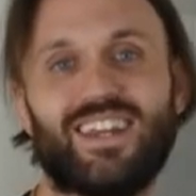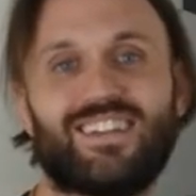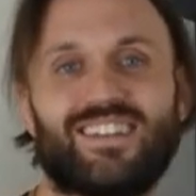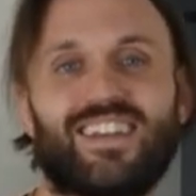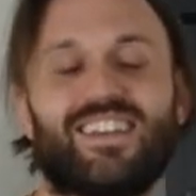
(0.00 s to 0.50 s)

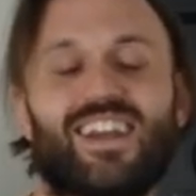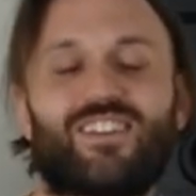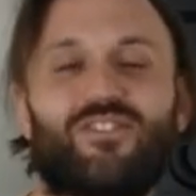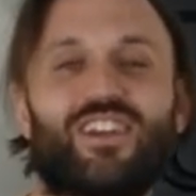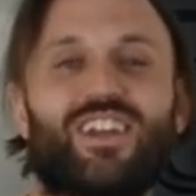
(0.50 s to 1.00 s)
See you in the
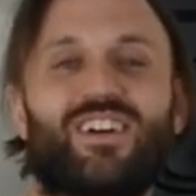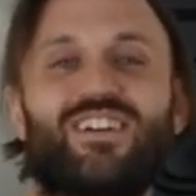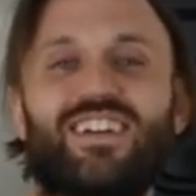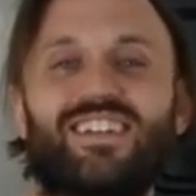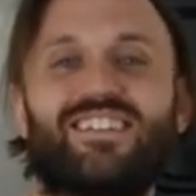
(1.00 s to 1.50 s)
next video.
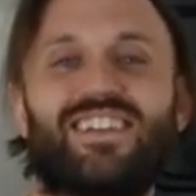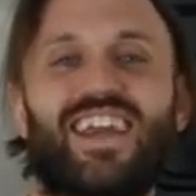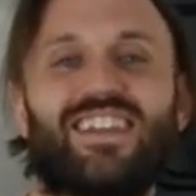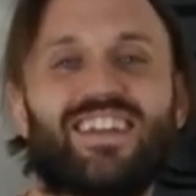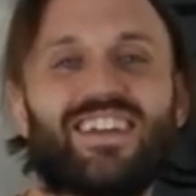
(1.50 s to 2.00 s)

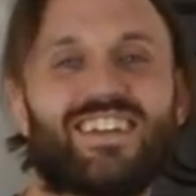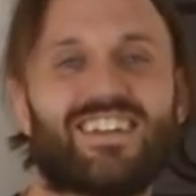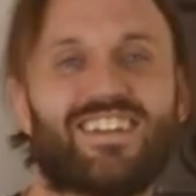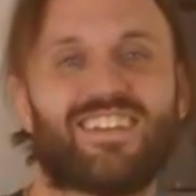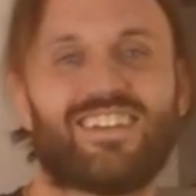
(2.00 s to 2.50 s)
Stay
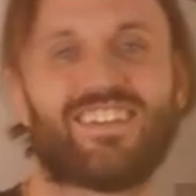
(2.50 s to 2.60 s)
lit.